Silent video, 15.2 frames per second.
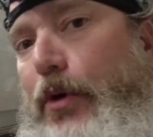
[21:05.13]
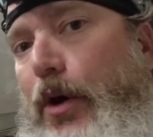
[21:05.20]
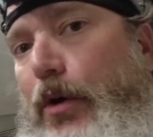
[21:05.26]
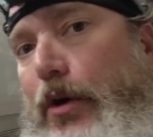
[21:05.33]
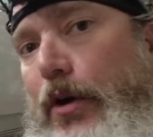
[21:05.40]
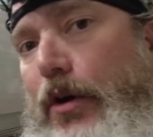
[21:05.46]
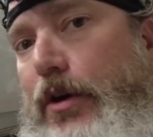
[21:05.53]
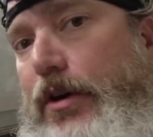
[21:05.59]
the
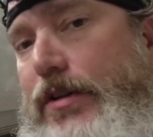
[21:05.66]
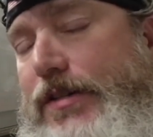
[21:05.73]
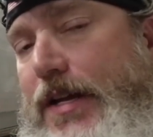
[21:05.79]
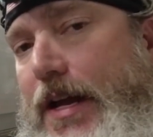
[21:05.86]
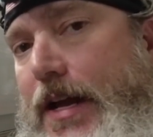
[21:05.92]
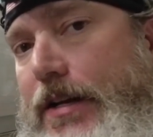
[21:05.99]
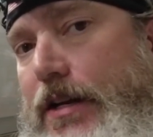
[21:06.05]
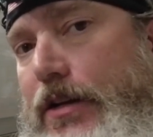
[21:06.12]
rotor are
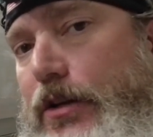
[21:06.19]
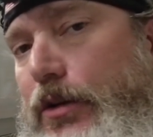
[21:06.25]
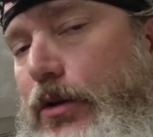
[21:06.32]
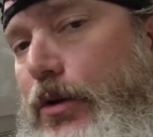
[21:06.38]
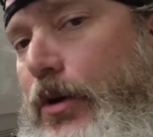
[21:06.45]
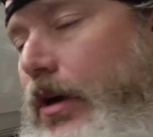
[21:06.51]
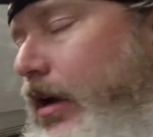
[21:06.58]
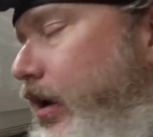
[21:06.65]
designed to
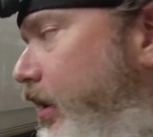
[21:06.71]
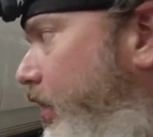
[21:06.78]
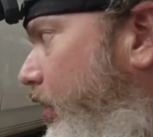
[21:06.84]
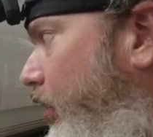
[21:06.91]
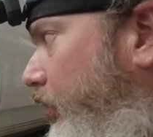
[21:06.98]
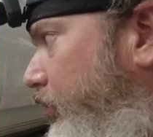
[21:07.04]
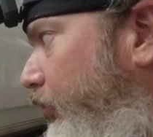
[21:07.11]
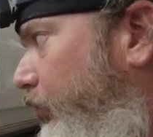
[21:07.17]
do
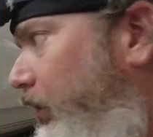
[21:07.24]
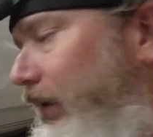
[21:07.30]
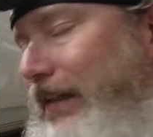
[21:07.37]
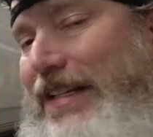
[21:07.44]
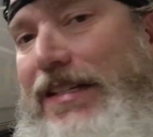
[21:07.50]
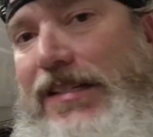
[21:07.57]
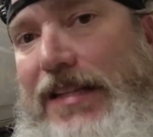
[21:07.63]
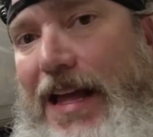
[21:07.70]
are to
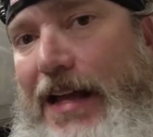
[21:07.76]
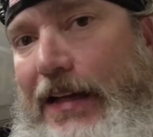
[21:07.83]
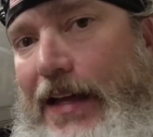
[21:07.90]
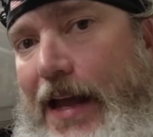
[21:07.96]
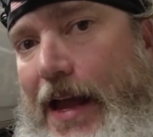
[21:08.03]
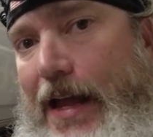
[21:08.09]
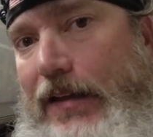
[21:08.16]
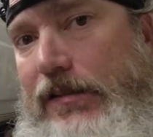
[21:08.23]
release that
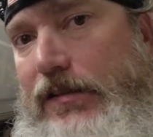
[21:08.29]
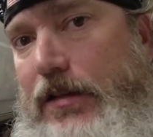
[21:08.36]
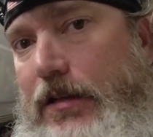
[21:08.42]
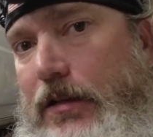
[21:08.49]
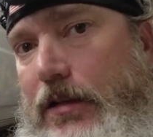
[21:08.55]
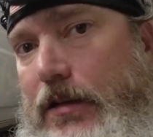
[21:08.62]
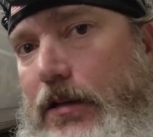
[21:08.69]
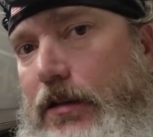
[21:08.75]
gas,
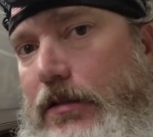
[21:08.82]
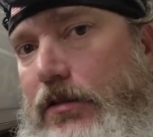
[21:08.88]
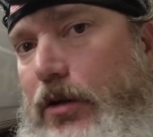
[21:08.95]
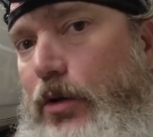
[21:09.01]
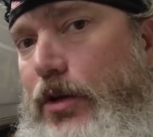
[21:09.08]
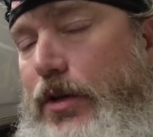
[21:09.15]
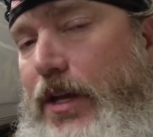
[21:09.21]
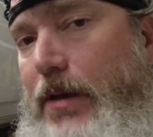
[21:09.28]

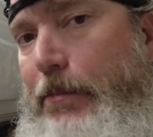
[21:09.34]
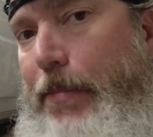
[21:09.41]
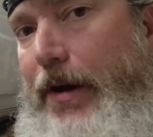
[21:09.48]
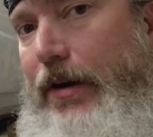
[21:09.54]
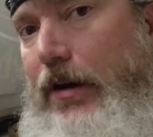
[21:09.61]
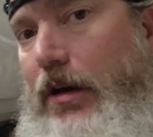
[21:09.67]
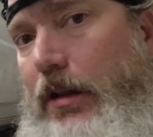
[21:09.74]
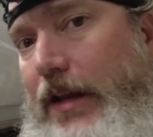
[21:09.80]
so you get
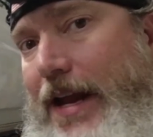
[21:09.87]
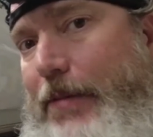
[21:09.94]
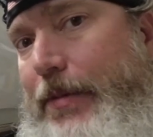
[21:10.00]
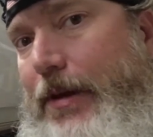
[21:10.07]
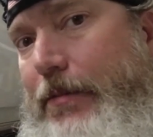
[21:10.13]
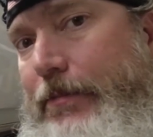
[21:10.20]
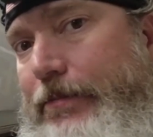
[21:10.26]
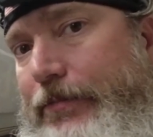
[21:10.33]
better
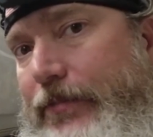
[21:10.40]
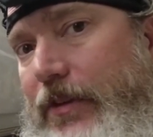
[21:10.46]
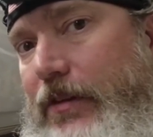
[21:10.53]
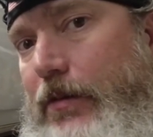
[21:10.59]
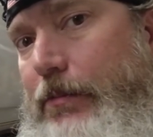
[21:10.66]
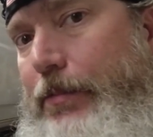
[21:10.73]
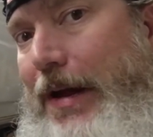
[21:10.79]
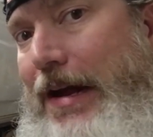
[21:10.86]
clamping
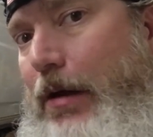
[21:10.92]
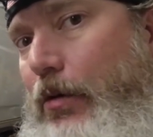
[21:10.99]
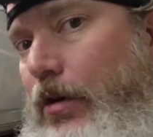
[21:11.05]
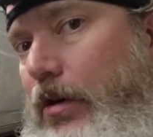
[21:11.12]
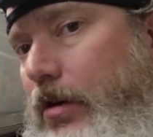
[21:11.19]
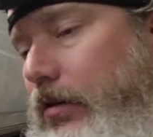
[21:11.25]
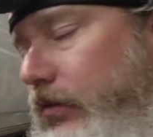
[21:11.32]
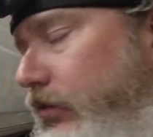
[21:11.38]

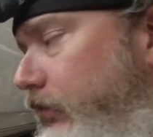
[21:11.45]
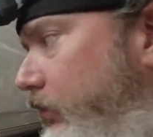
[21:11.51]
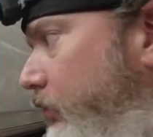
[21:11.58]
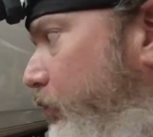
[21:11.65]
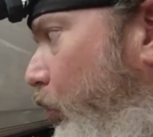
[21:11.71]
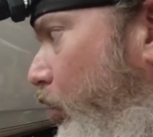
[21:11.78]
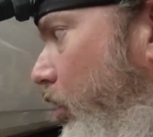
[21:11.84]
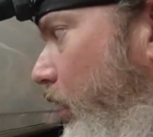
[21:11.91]
power,
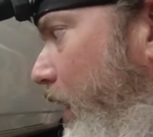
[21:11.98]
more